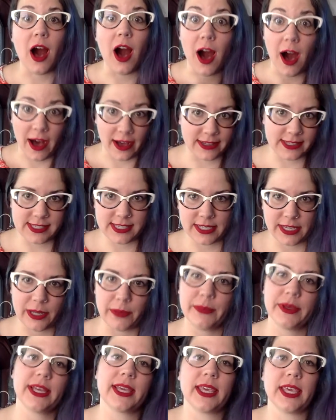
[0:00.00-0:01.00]

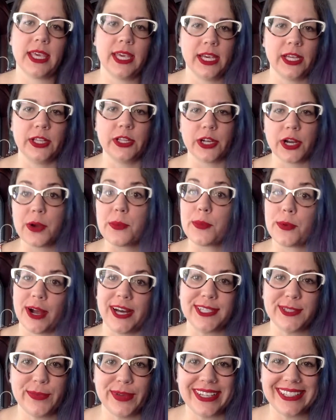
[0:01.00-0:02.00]
awesome killer
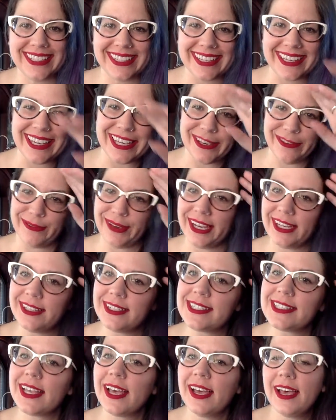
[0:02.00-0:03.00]
prospecting
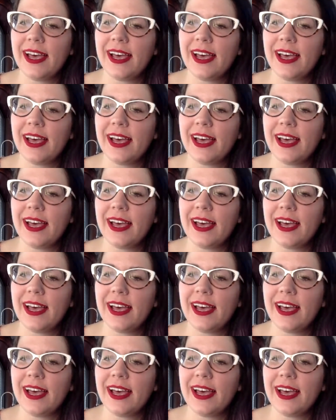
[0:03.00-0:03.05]
emails